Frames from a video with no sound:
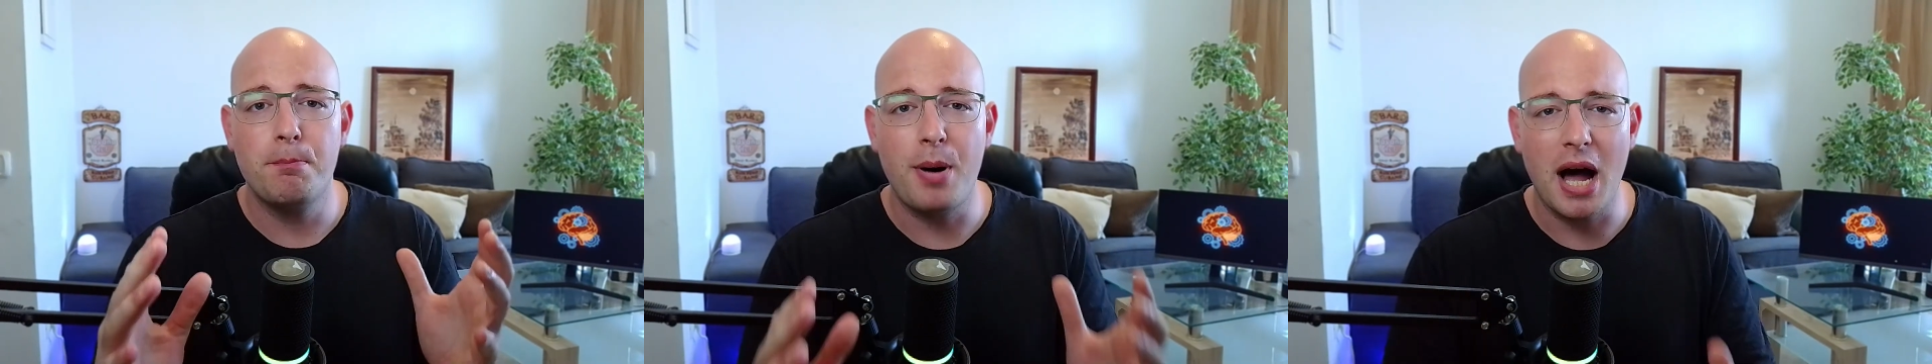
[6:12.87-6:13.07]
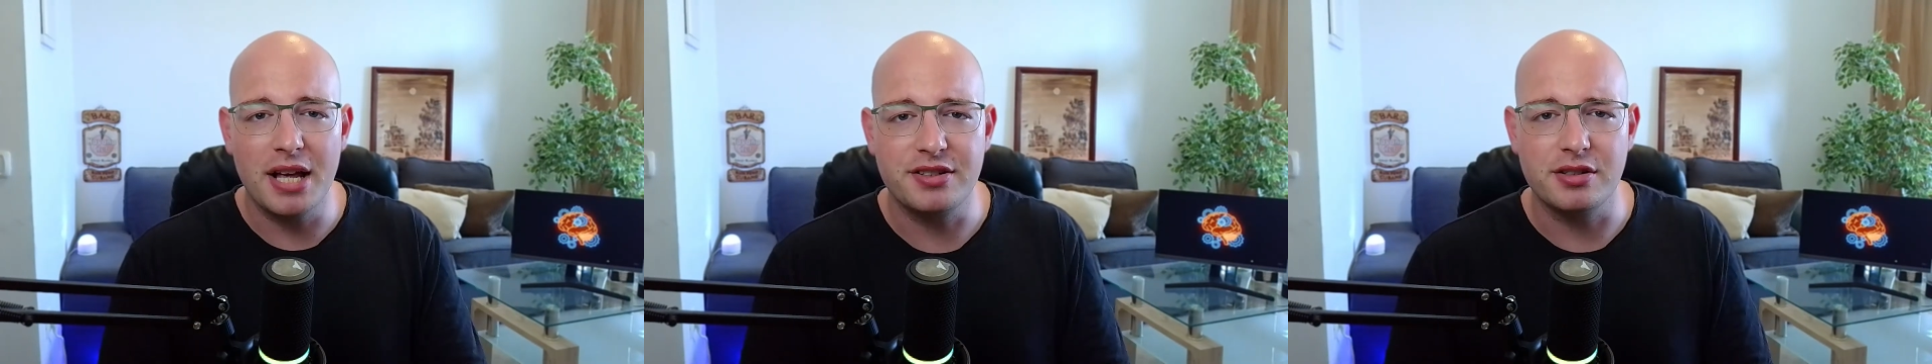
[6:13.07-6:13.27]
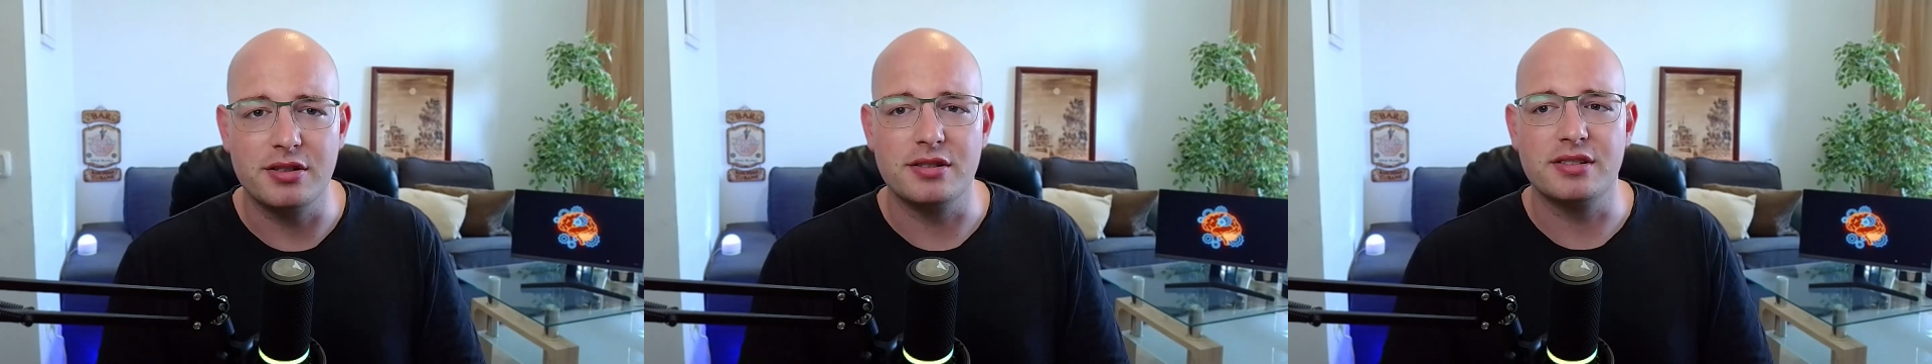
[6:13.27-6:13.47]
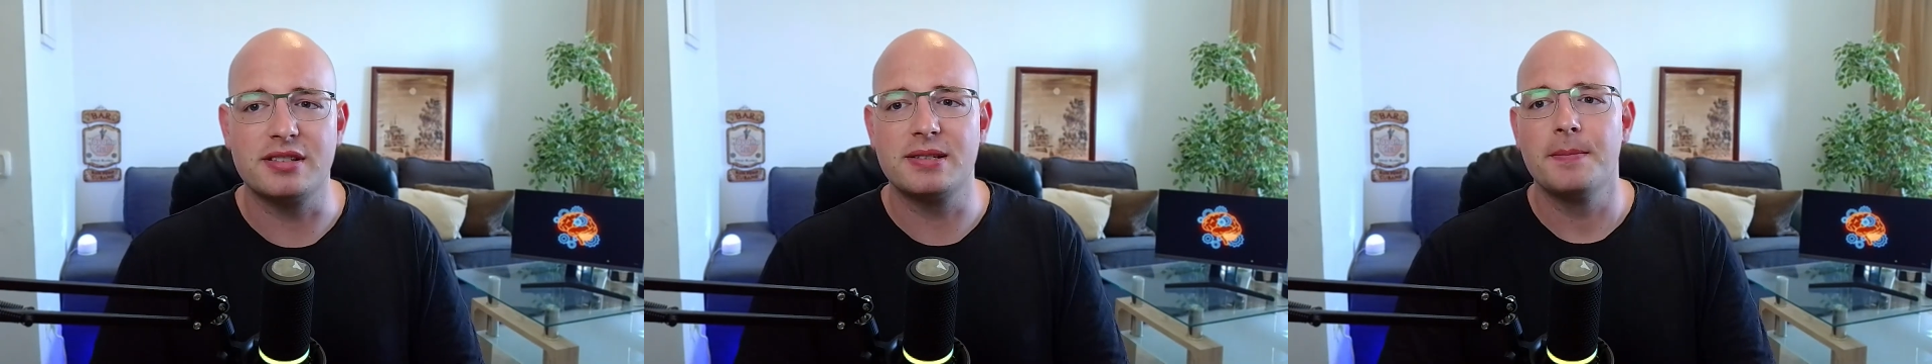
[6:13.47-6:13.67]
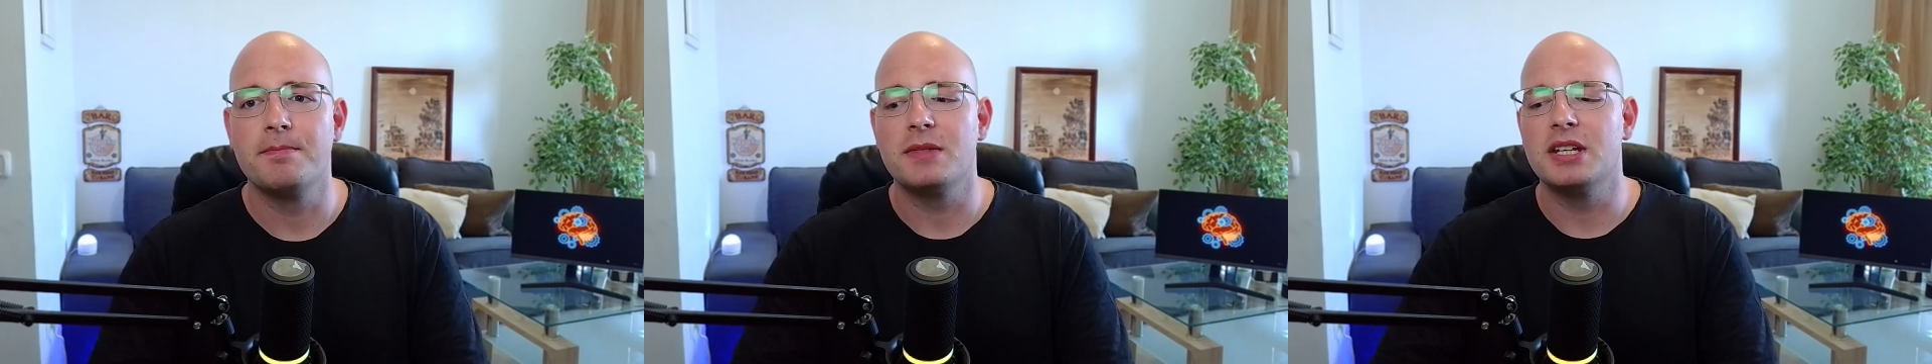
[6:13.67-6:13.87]

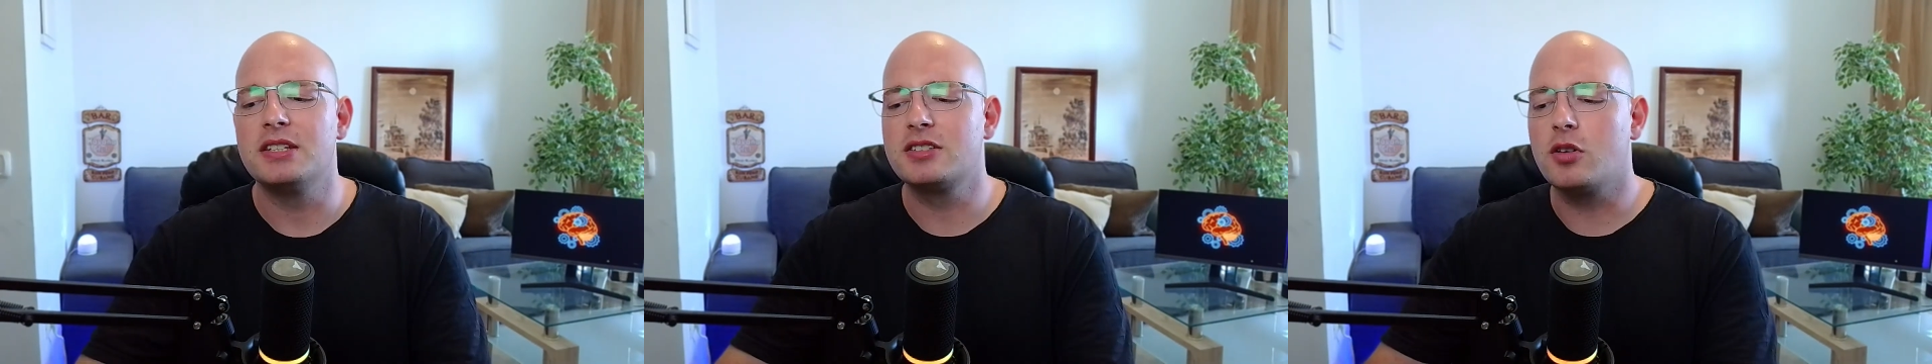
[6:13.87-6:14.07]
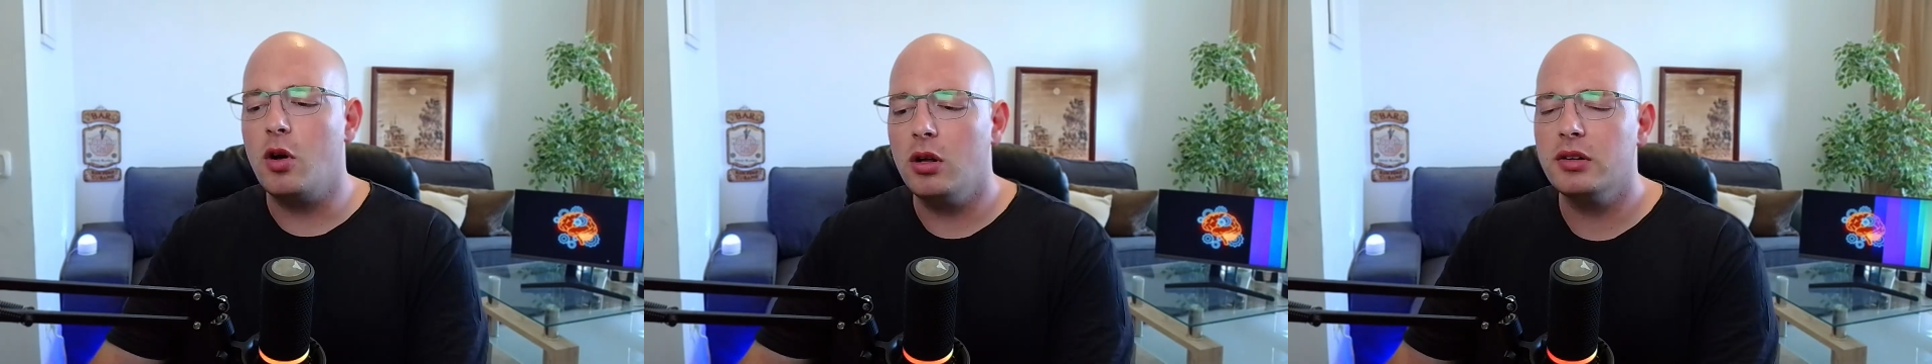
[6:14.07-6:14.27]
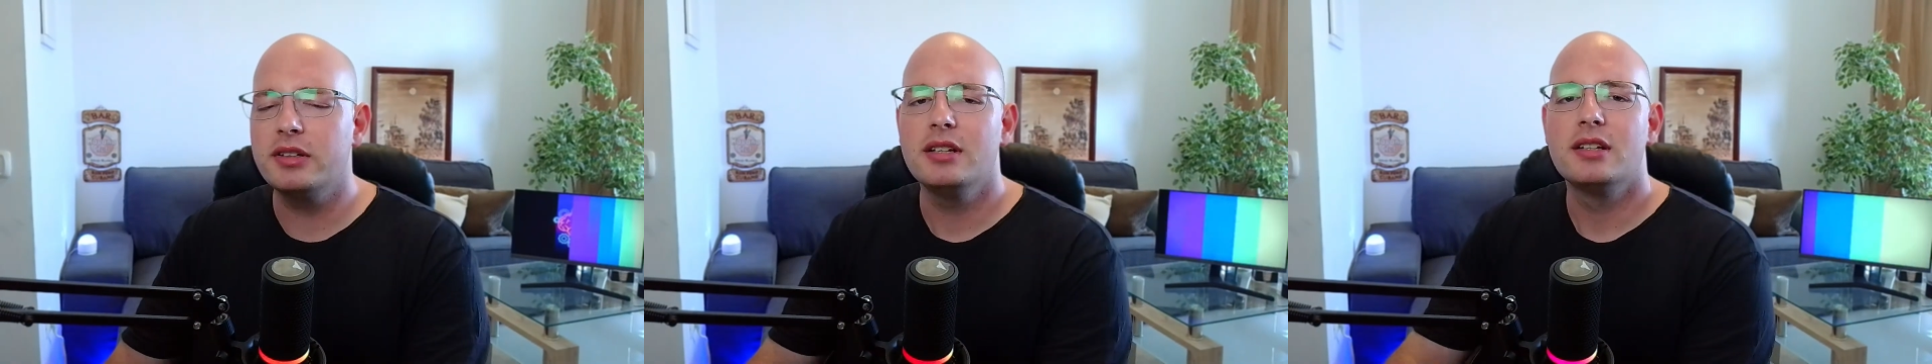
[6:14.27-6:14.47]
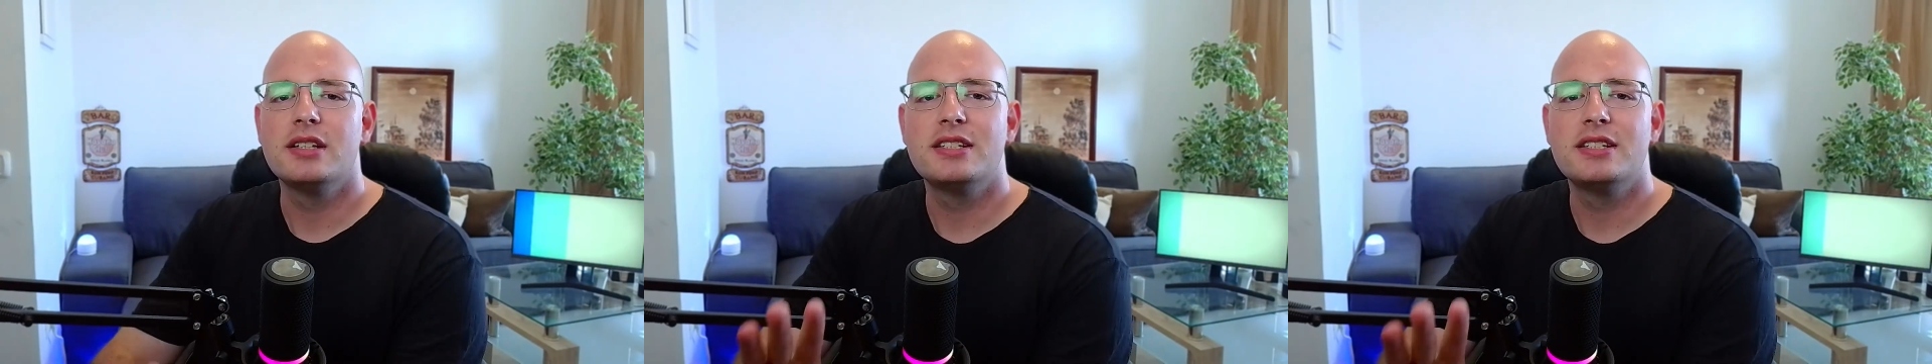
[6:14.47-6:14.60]
patterns. It's called